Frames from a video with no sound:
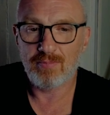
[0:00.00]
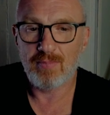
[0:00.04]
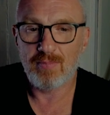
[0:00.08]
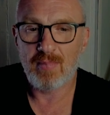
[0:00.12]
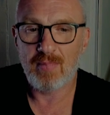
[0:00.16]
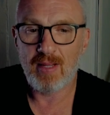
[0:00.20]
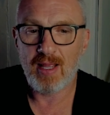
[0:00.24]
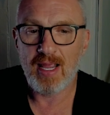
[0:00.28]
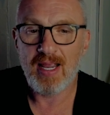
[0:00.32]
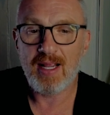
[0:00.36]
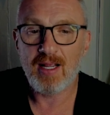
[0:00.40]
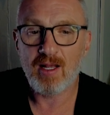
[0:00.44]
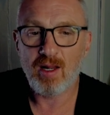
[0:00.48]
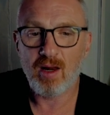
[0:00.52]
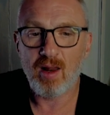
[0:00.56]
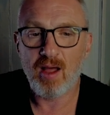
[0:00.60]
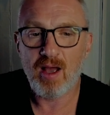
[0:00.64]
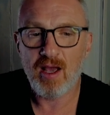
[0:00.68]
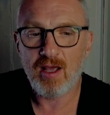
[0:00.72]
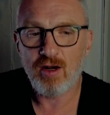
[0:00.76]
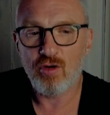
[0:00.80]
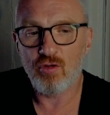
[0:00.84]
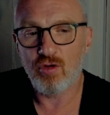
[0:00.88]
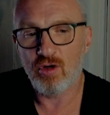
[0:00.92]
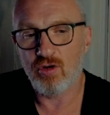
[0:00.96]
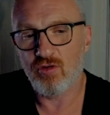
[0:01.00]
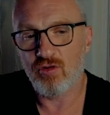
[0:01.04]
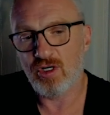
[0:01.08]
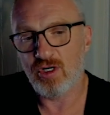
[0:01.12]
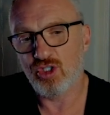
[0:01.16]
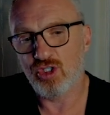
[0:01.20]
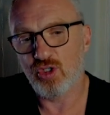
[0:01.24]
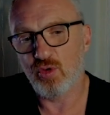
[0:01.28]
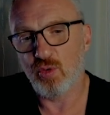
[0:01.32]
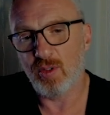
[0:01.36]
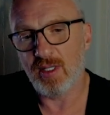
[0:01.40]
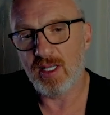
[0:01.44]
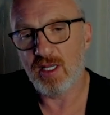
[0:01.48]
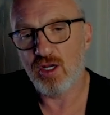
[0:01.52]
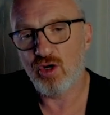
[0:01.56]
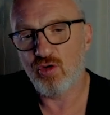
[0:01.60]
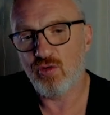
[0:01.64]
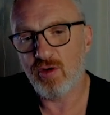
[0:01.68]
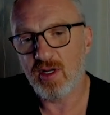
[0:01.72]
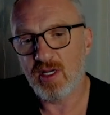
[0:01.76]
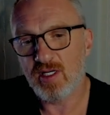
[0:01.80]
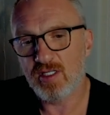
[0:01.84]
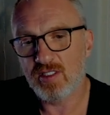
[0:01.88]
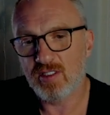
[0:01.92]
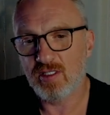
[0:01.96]
incline or a gradual
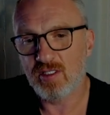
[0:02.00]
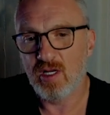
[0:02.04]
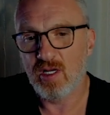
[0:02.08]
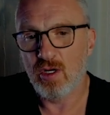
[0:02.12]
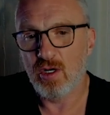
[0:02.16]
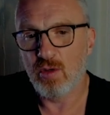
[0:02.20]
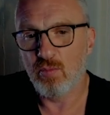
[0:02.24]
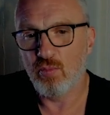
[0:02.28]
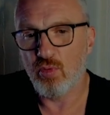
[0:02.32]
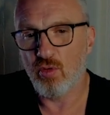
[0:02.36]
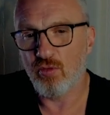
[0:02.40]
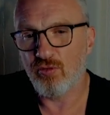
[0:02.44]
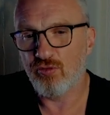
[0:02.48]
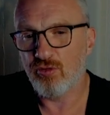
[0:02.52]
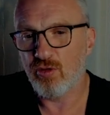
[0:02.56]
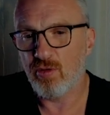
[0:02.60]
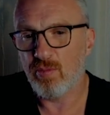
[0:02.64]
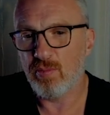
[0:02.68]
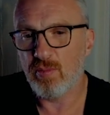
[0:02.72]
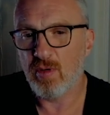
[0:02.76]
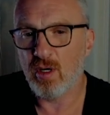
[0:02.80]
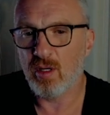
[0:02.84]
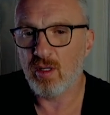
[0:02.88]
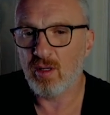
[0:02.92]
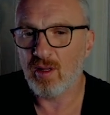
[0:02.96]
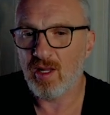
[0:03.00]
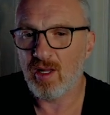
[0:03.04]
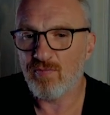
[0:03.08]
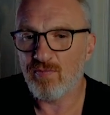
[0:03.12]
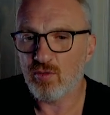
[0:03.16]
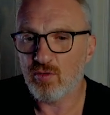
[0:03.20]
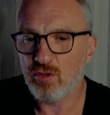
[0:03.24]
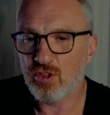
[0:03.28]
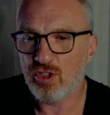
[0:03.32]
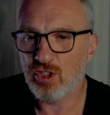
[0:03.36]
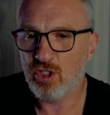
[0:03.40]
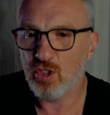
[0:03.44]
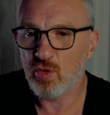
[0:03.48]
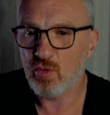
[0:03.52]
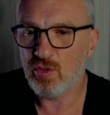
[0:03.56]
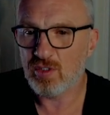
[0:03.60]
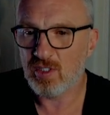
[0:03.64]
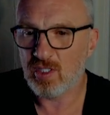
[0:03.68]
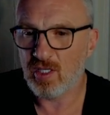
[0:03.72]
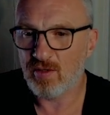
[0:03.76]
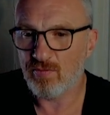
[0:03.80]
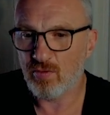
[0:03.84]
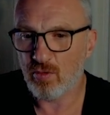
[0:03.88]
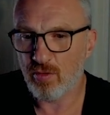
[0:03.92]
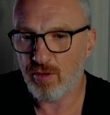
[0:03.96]
increase, but from level 2 to
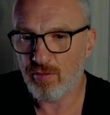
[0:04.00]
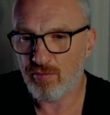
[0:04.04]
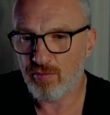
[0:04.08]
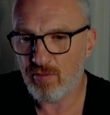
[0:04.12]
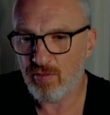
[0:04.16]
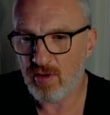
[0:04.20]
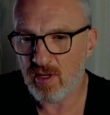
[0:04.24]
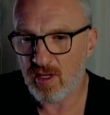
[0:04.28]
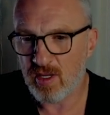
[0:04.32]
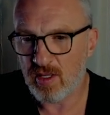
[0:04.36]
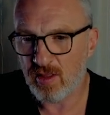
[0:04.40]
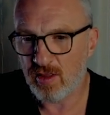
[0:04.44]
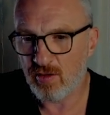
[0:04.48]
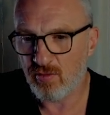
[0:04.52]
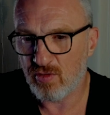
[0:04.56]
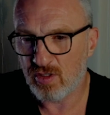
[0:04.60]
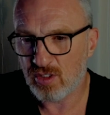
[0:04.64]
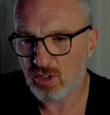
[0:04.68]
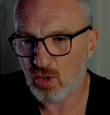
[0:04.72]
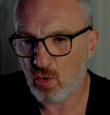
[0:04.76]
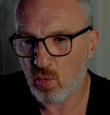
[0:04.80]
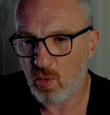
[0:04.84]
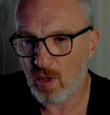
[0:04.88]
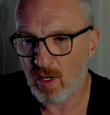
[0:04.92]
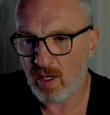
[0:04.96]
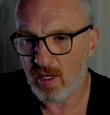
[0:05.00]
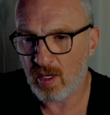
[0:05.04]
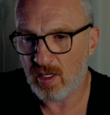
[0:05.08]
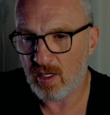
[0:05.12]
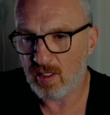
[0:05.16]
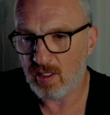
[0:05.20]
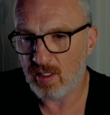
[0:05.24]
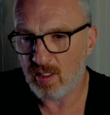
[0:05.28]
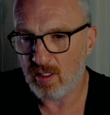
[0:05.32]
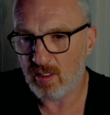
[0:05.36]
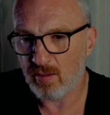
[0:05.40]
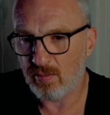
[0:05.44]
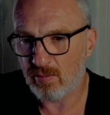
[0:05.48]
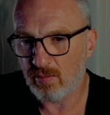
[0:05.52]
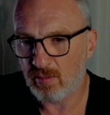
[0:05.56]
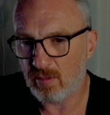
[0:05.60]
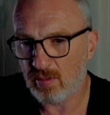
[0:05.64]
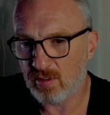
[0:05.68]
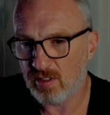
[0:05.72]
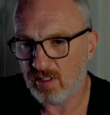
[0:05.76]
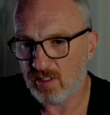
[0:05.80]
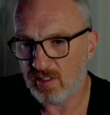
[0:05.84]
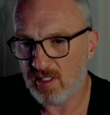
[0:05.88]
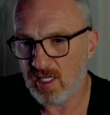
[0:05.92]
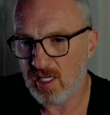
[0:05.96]
level 3, there is quite a
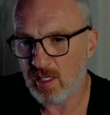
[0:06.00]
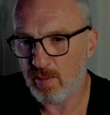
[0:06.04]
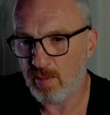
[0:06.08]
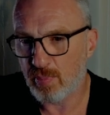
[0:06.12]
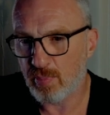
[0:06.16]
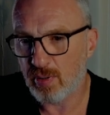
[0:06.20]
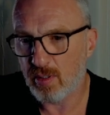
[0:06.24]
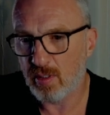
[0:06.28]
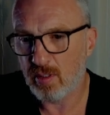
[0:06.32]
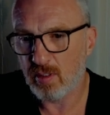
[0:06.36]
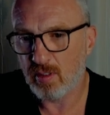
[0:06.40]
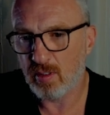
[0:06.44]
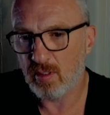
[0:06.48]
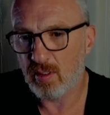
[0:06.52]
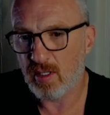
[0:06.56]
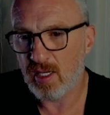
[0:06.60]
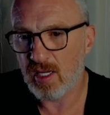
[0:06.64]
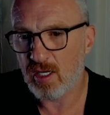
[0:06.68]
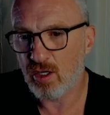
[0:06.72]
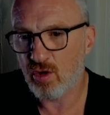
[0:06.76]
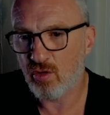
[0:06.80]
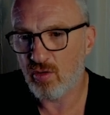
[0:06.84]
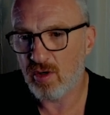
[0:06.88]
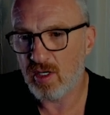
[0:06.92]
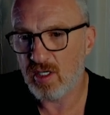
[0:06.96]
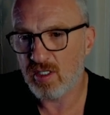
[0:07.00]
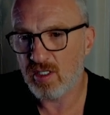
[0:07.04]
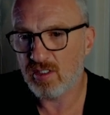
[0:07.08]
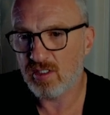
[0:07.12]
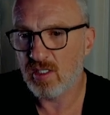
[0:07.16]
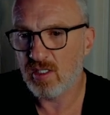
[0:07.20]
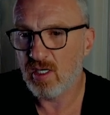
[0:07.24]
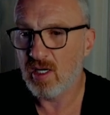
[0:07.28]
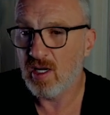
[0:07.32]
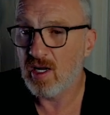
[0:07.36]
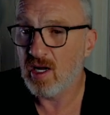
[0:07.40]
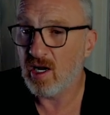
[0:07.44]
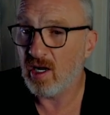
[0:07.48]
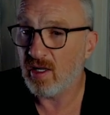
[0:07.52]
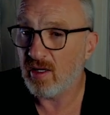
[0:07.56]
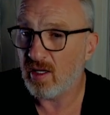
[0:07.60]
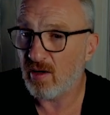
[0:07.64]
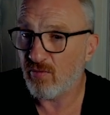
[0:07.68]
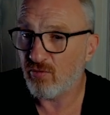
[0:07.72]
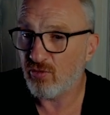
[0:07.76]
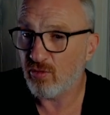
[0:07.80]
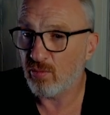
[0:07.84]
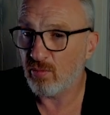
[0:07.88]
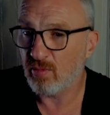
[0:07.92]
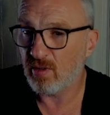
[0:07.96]
steep increase. And then
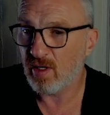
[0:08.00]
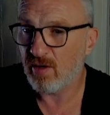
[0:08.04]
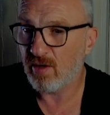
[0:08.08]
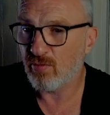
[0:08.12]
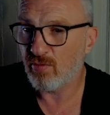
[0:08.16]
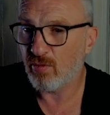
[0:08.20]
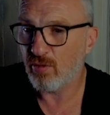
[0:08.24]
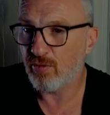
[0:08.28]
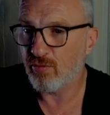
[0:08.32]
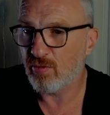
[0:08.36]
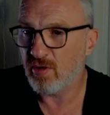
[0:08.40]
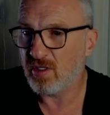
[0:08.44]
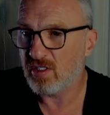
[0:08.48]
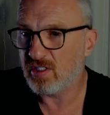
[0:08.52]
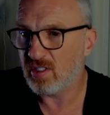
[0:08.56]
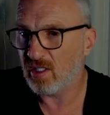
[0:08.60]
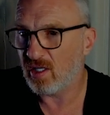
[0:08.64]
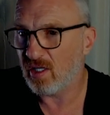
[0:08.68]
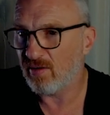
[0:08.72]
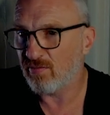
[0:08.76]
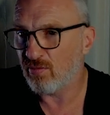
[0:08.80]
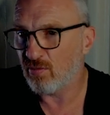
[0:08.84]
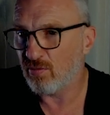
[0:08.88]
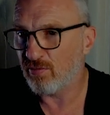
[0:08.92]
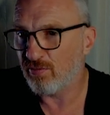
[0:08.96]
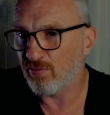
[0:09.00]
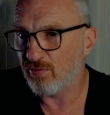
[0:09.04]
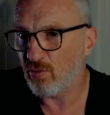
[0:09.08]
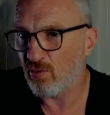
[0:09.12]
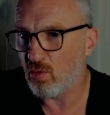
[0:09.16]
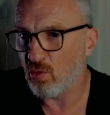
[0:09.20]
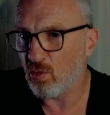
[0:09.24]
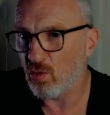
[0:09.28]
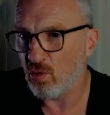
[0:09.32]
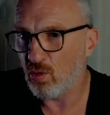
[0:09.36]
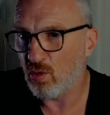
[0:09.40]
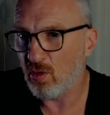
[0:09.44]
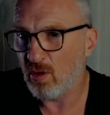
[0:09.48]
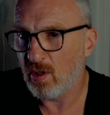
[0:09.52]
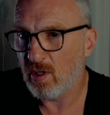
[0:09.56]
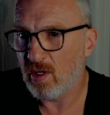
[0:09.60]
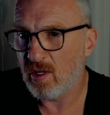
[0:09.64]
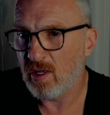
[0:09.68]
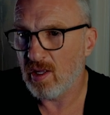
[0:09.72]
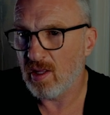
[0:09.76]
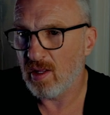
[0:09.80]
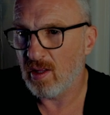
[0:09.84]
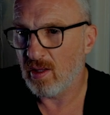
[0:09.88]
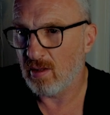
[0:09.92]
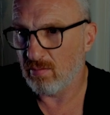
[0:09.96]
from level 3 to level 4,
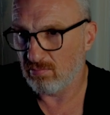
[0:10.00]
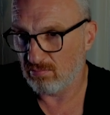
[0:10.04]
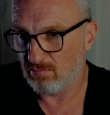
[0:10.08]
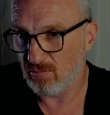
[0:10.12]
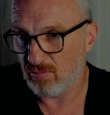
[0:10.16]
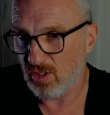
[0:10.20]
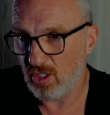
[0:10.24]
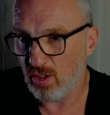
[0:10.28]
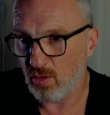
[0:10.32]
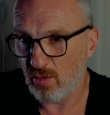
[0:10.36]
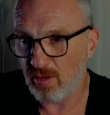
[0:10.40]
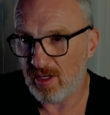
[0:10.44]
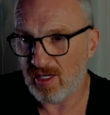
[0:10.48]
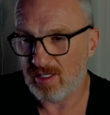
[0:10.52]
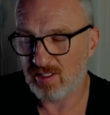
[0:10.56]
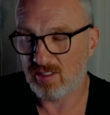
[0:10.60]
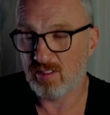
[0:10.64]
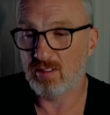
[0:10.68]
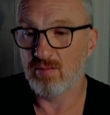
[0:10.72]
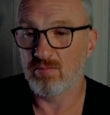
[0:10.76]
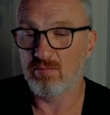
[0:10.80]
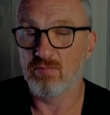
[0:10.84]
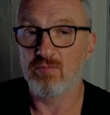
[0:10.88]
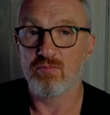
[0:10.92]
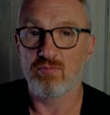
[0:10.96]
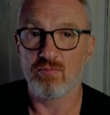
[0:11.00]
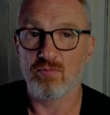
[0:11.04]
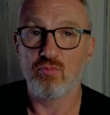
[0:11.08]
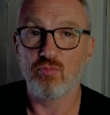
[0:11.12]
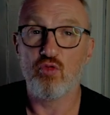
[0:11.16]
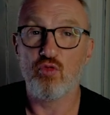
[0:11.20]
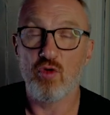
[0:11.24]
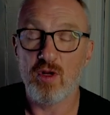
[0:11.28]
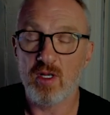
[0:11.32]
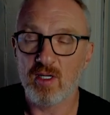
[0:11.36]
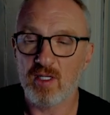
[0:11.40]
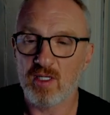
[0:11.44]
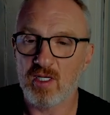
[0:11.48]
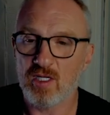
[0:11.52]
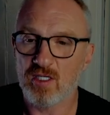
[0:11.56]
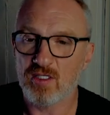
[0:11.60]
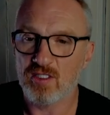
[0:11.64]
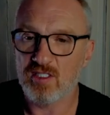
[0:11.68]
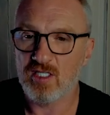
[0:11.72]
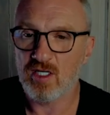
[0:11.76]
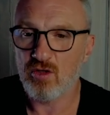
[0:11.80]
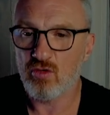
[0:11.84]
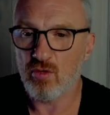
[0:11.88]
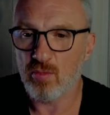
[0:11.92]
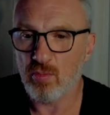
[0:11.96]
that's really
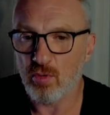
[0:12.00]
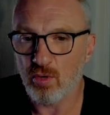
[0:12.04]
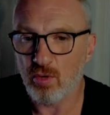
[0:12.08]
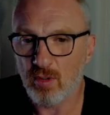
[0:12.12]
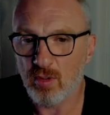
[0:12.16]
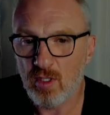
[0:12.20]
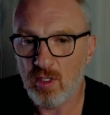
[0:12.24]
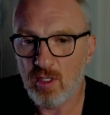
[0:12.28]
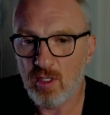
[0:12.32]
considerable.